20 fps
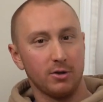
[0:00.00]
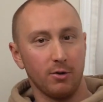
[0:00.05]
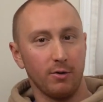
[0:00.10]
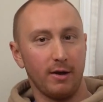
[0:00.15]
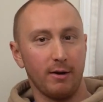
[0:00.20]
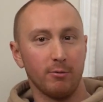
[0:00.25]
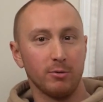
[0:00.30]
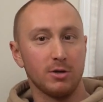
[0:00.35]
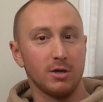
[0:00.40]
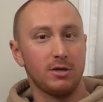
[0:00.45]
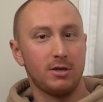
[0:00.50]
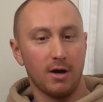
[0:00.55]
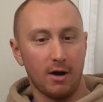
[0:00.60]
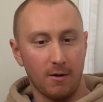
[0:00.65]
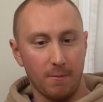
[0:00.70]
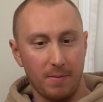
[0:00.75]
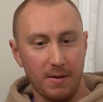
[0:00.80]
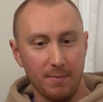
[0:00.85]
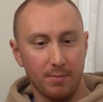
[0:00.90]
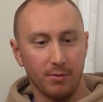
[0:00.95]
So there was a ton
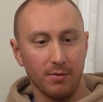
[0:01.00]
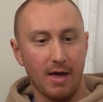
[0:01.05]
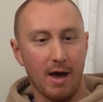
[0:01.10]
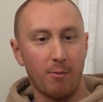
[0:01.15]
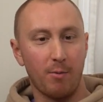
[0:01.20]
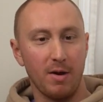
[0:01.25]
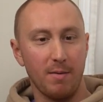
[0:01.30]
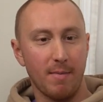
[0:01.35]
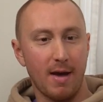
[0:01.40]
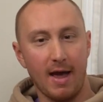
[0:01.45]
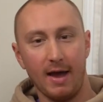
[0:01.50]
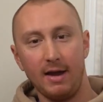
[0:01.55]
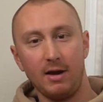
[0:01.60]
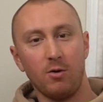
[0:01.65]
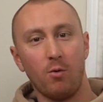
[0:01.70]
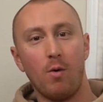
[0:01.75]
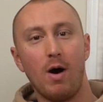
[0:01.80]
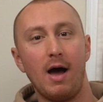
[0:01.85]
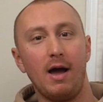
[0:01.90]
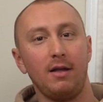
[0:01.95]
of people that we met in
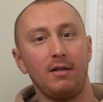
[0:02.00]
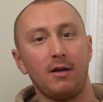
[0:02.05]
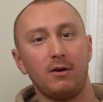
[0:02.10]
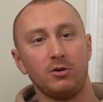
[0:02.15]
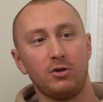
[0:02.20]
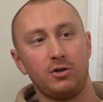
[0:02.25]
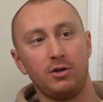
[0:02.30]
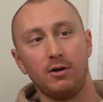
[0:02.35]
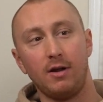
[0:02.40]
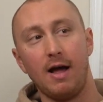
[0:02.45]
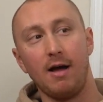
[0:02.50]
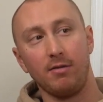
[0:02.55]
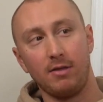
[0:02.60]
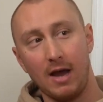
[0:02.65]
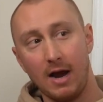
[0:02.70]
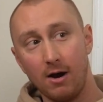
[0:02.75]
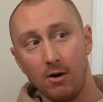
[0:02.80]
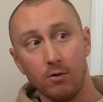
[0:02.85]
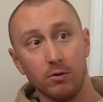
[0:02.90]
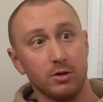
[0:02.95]
Hawaii that are still out
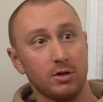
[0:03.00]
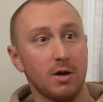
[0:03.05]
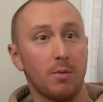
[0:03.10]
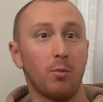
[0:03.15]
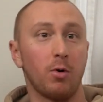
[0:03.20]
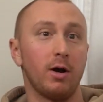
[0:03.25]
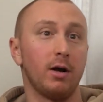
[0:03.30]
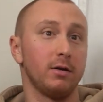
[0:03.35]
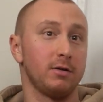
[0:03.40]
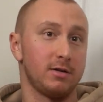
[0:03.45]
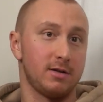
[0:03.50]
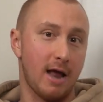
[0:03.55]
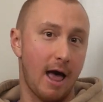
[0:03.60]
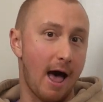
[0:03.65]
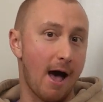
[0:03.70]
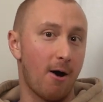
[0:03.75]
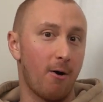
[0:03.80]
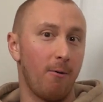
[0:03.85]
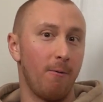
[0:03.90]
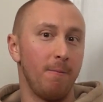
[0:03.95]
there or somewhere else
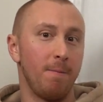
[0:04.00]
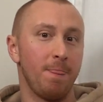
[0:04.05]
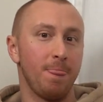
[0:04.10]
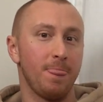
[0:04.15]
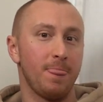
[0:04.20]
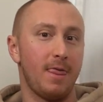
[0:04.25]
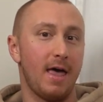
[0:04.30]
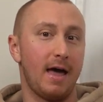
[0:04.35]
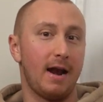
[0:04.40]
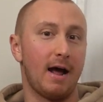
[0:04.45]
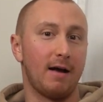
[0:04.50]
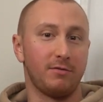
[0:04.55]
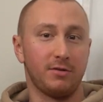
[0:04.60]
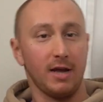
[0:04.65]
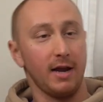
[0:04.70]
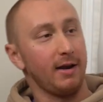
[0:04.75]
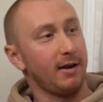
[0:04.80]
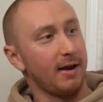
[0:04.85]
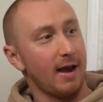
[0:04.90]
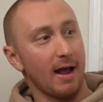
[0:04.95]
now that I've
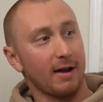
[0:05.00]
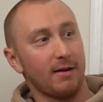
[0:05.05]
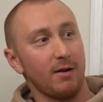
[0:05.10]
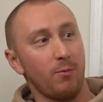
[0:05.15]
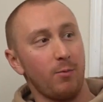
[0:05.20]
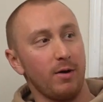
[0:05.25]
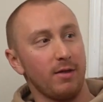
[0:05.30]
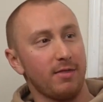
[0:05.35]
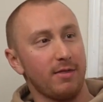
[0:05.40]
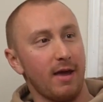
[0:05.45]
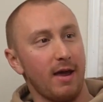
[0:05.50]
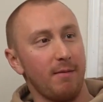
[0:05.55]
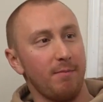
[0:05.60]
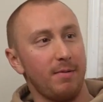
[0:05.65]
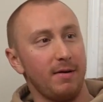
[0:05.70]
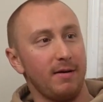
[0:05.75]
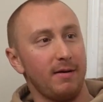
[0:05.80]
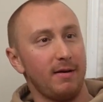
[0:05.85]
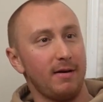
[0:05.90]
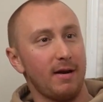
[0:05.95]
stayed connected with and
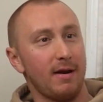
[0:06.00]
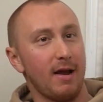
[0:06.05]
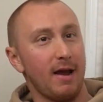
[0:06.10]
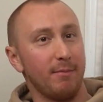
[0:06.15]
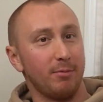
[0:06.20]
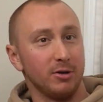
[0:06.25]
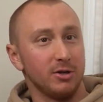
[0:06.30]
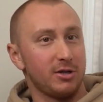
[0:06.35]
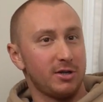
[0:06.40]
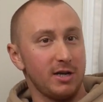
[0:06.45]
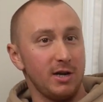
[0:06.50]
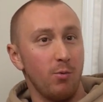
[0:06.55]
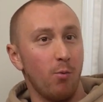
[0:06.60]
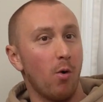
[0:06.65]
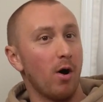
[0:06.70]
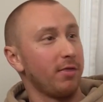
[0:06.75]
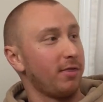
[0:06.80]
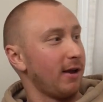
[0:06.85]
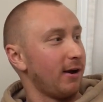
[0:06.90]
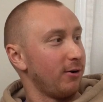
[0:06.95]
been able to see
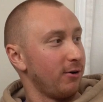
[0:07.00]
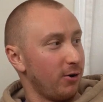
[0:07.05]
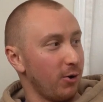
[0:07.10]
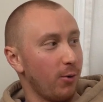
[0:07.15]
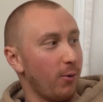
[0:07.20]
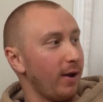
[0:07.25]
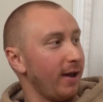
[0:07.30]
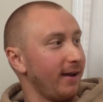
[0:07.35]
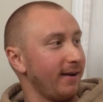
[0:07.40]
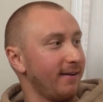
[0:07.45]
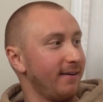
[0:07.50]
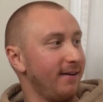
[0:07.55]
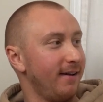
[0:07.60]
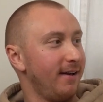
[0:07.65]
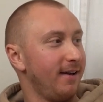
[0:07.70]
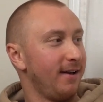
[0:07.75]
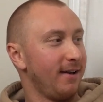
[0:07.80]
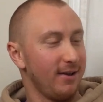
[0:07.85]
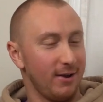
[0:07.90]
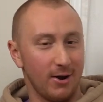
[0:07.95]
what they're doing,
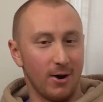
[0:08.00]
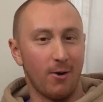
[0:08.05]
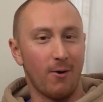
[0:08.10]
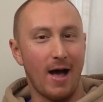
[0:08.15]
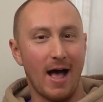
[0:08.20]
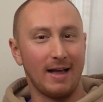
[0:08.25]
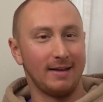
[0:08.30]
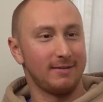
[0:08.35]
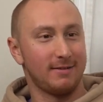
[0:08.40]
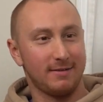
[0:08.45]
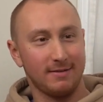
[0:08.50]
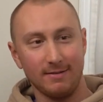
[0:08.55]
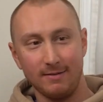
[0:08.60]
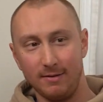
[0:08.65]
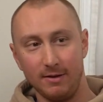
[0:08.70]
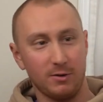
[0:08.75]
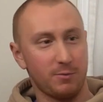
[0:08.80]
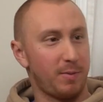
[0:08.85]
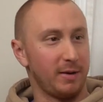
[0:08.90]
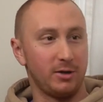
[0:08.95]
as
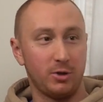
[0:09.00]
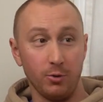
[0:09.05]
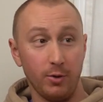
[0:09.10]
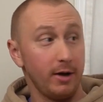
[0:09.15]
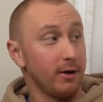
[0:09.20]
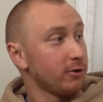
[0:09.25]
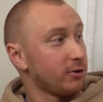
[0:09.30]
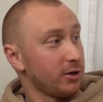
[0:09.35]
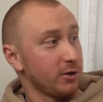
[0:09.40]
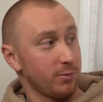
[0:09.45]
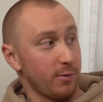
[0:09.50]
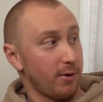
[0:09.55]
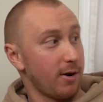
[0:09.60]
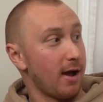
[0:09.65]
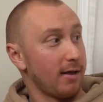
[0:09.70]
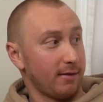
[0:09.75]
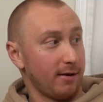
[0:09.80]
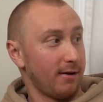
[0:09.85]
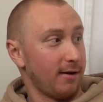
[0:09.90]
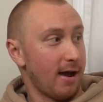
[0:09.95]
it's been 2 years since we were
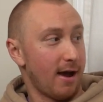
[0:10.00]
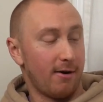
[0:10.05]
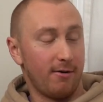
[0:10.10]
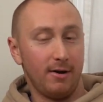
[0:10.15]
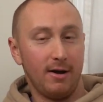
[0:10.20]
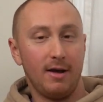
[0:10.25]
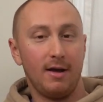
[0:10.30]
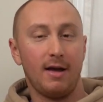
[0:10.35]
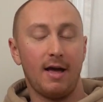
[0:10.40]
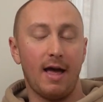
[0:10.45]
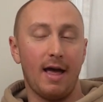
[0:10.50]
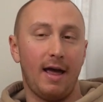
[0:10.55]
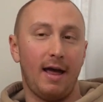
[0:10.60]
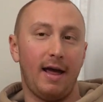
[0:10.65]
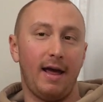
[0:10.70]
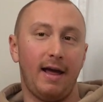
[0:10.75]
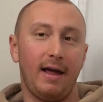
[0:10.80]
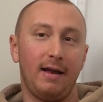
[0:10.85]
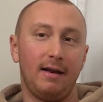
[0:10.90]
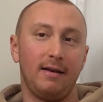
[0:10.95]
out there now. Yep.
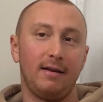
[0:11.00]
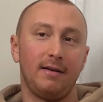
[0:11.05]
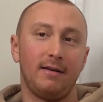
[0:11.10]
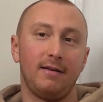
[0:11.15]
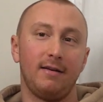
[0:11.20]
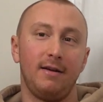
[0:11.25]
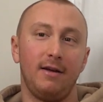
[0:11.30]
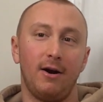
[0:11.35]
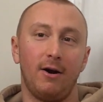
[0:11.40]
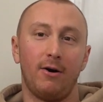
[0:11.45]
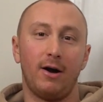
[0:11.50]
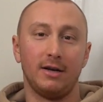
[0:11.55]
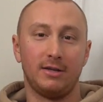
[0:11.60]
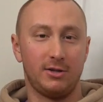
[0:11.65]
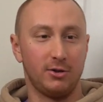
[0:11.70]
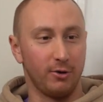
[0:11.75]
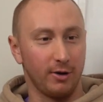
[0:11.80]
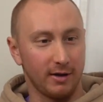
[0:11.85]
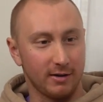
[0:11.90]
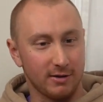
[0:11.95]
And, I
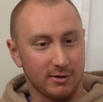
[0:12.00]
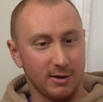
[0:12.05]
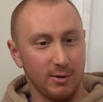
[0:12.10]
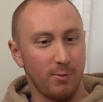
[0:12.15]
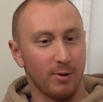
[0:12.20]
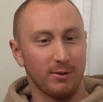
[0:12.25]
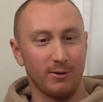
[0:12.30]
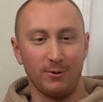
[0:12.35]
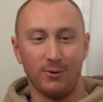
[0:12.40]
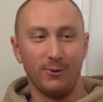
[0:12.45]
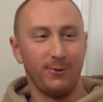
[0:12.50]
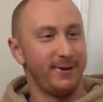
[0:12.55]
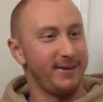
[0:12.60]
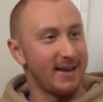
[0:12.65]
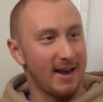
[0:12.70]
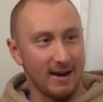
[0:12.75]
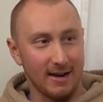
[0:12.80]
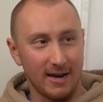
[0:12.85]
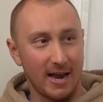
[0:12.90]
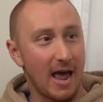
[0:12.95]
still get to see what they're doing
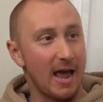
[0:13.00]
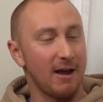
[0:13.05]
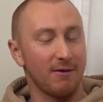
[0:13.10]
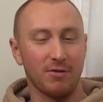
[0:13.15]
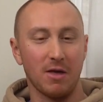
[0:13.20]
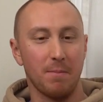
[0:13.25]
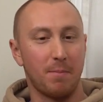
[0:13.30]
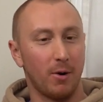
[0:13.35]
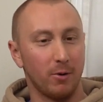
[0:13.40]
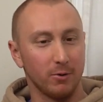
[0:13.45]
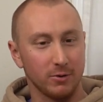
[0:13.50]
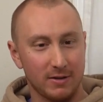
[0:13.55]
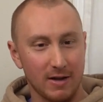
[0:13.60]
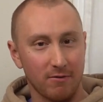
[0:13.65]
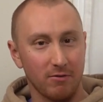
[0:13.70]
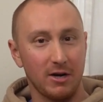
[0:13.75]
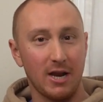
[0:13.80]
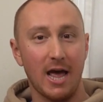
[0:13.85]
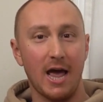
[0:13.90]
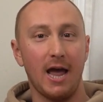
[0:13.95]
day to day. If they post
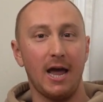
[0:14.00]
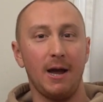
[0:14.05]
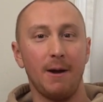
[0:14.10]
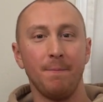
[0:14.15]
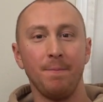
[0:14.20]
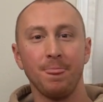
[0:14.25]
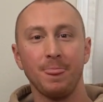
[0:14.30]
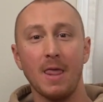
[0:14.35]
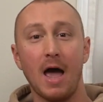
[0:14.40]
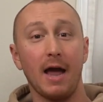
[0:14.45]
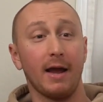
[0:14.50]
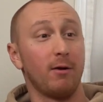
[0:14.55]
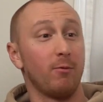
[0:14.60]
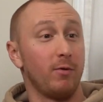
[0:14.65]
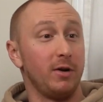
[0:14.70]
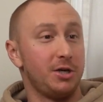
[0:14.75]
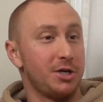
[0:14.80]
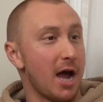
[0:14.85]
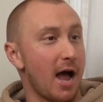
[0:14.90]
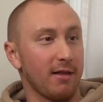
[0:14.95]
every day, I could
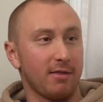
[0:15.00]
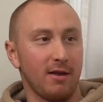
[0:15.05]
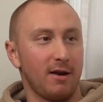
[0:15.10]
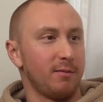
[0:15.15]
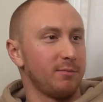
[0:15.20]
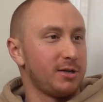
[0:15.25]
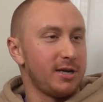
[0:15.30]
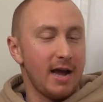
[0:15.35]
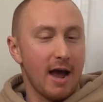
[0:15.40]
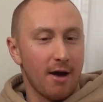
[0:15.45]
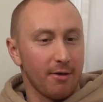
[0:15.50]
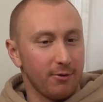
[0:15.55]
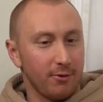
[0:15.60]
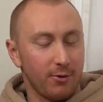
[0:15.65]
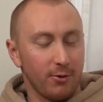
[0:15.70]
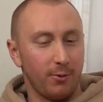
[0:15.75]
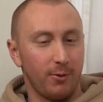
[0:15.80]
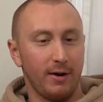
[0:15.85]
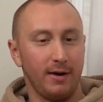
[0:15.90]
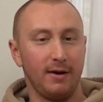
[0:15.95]
reach out to them, see how they're
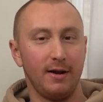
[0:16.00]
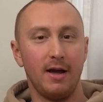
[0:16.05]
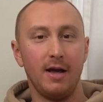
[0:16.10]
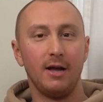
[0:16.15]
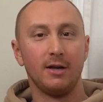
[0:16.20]
doing.